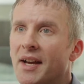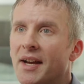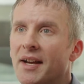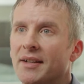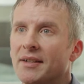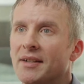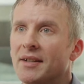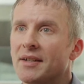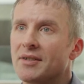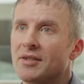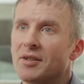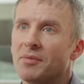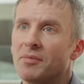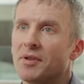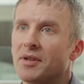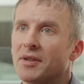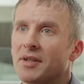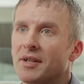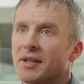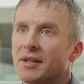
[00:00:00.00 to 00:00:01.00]
and is
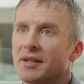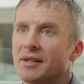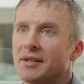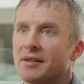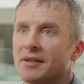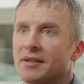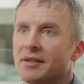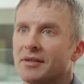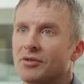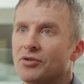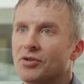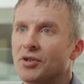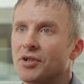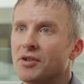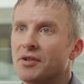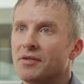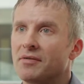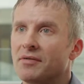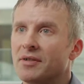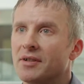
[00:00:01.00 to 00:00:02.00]
something that I uh, try
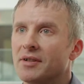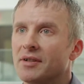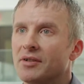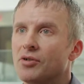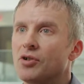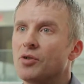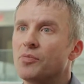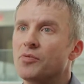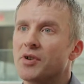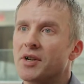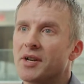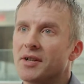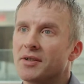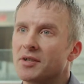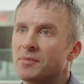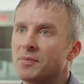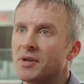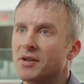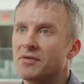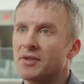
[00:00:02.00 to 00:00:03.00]
to incorporate
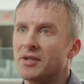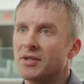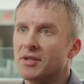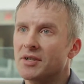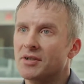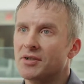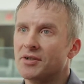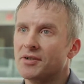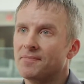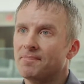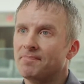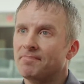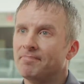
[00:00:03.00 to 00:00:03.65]
into my research.